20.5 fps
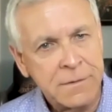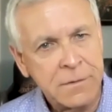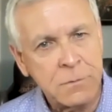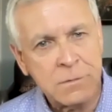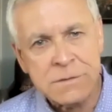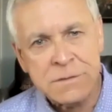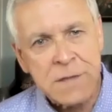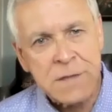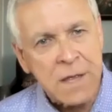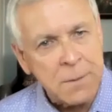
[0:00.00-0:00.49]

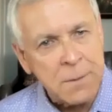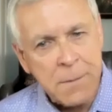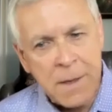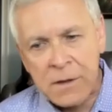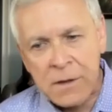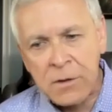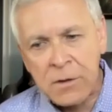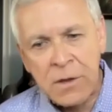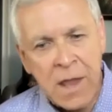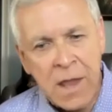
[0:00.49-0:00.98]
So it's not
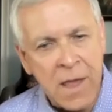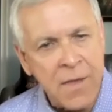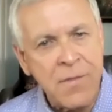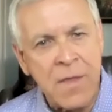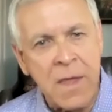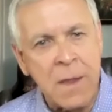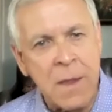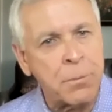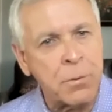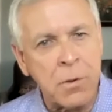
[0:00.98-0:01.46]
about
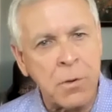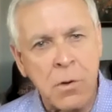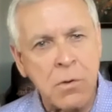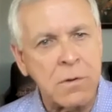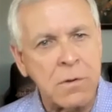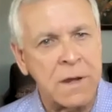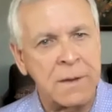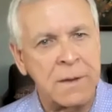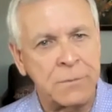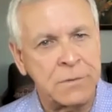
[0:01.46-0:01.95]
can they
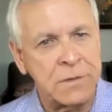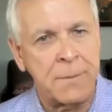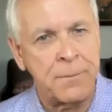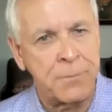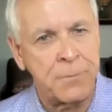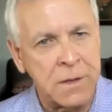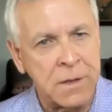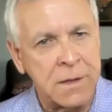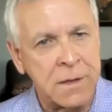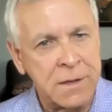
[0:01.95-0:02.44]
program
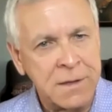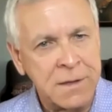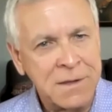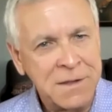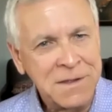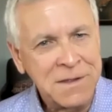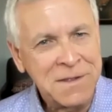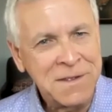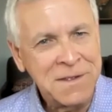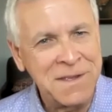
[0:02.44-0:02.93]
something?